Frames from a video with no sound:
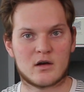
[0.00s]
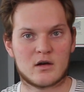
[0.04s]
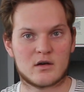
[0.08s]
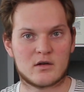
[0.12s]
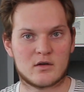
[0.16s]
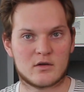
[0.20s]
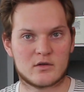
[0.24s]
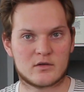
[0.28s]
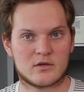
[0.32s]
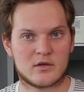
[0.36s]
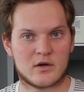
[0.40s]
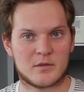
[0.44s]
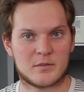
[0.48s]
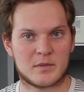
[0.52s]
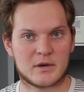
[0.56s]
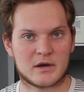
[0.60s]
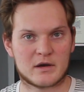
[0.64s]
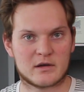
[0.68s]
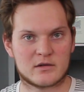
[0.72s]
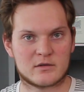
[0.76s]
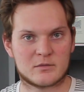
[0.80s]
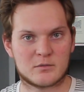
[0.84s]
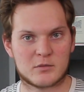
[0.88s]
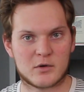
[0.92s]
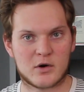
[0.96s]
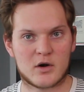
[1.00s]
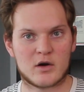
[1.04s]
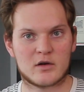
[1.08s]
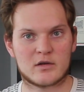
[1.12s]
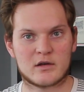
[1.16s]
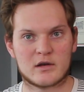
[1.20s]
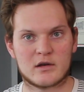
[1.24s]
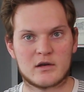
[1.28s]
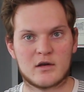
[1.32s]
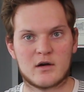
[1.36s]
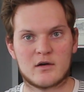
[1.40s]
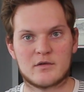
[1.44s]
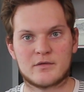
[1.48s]
your topic is broad
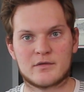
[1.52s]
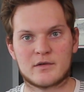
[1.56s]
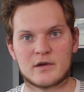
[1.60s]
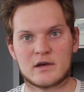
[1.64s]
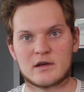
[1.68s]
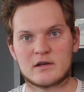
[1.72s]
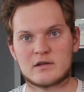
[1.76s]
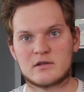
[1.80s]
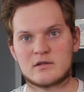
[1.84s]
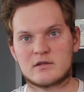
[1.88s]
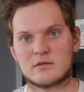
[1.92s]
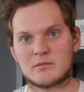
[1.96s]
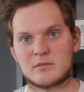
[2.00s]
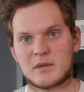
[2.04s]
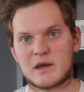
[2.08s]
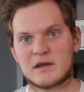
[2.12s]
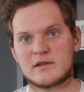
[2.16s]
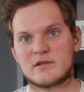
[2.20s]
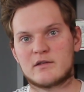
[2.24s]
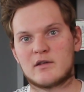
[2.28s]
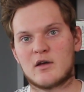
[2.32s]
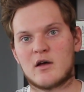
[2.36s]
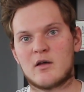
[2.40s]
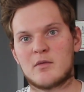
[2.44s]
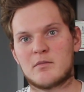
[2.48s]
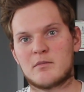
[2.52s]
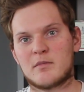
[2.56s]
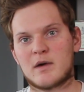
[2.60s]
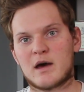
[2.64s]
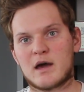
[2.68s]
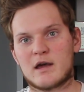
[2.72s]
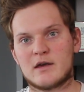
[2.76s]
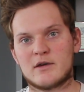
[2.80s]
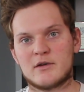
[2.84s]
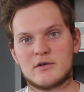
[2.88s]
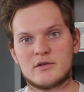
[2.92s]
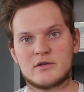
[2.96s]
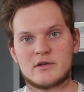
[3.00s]
enough is best done by
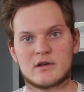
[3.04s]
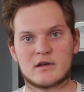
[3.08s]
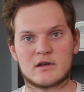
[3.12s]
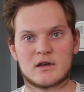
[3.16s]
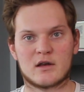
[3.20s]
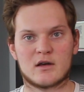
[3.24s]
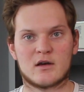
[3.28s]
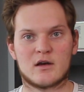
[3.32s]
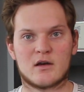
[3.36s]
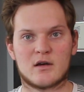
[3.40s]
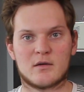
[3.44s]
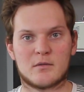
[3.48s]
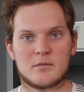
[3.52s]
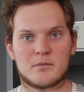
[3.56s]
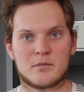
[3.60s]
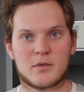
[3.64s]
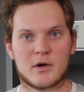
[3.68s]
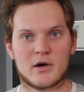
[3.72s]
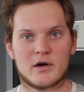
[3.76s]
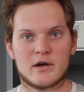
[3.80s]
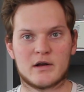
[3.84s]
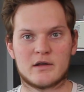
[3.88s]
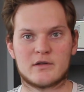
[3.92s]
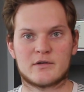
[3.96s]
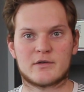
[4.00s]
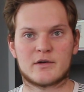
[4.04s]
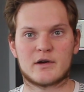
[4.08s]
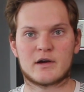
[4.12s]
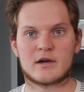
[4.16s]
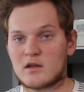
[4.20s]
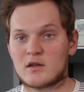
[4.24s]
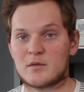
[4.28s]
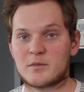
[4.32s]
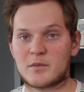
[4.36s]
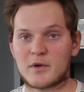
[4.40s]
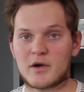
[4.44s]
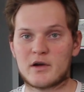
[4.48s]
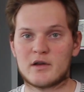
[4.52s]
using the party trick.
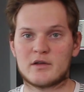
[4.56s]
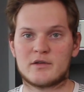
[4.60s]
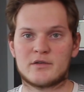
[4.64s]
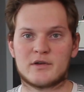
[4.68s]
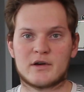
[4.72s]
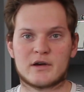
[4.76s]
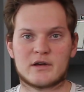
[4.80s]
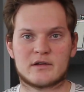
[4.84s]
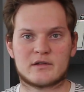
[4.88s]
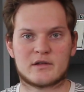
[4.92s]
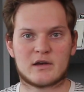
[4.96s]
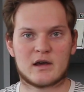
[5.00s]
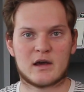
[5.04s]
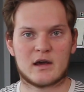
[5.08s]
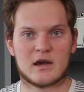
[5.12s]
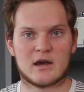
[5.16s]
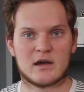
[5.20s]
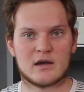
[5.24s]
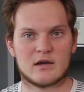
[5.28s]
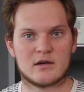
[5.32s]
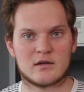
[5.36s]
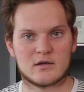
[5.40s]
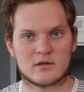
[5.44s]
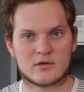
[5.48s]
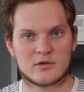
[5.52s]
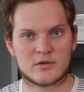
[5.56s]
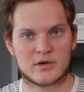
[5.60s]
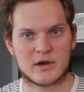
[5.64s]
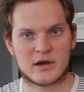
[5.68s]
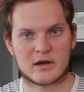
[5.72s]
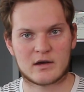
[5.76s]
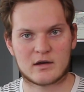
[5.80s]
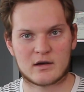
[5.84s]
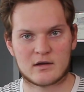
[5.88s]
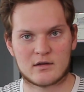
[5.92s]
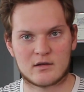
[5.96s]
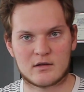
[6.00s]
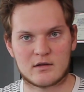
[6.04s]
The party trick is a
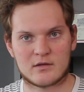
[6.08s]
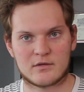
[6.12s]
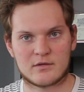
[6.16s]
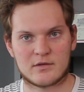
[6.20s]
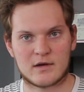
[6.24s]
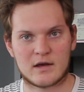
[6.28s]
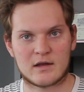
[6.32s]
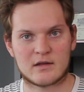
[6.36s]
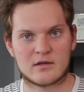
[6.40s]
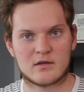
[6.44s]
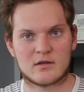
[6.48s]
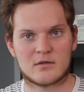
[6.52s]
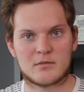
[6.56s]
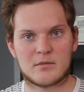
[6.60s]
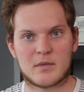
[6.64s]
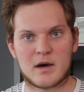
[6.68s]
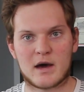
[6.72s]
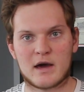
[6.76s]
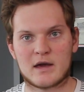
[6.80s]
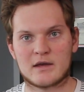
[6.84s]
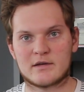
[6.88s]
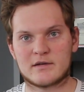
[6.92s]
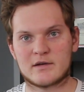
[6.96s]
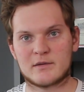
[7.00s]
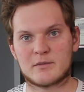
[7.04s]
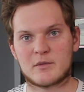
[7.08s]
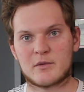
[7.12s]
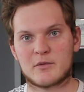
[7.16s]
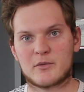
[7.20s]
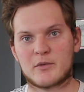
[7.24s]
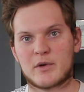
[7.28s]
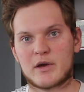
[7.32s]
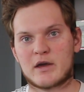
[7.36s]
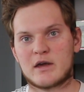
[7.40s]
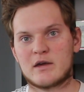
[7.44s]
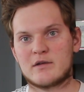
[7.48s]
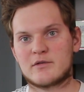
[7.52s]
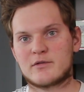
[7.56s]
trick invented by Jim and
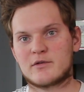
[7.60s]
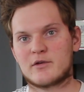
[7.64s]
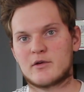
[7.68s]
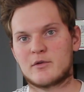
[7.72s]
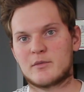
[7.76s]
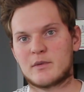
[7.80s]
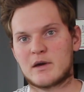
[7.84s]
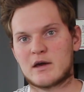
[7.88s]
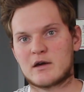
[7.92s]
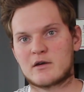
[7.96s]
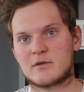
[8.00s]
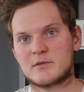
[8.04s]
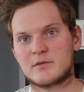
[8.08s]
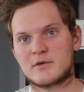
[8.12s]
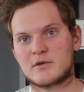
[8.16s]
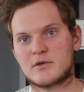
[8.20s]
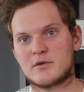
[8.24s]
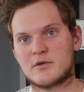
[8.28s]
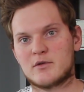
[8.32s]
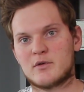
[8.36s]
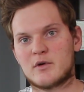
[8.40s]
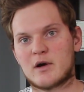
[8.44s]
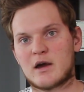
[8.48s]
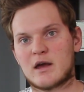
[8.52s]
Ricky from Income School,